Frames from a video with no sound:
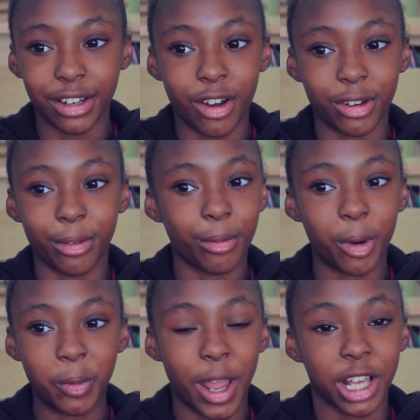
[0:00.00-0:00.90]
on
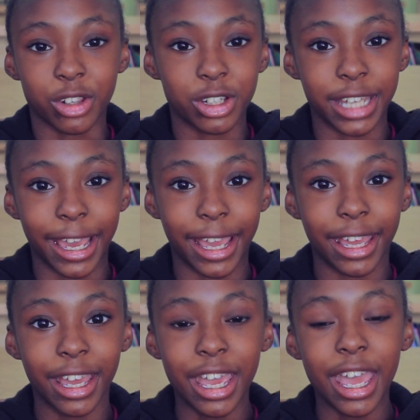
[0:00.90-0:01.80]
a regular
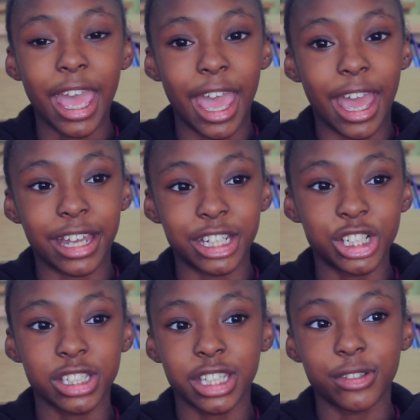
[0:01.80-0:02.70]
day, and it
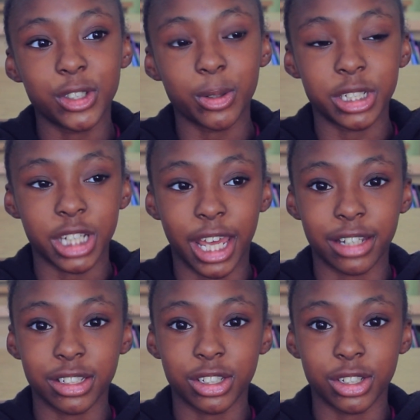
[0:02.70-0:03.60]
just gives you a
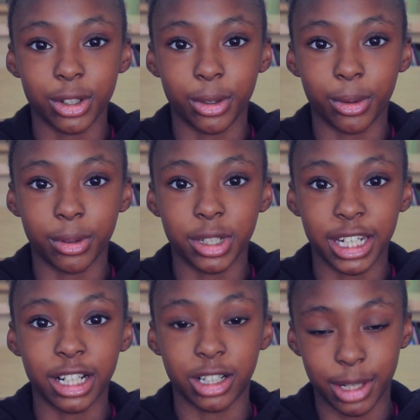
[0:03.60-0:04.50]
chance to
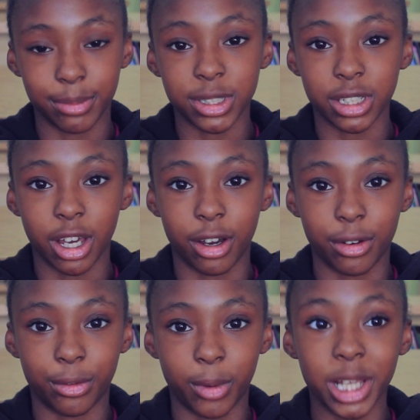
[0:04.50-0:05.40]
get a glimpse
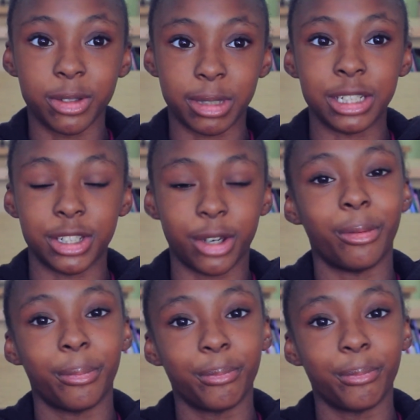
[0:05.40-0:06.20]
of what you can do.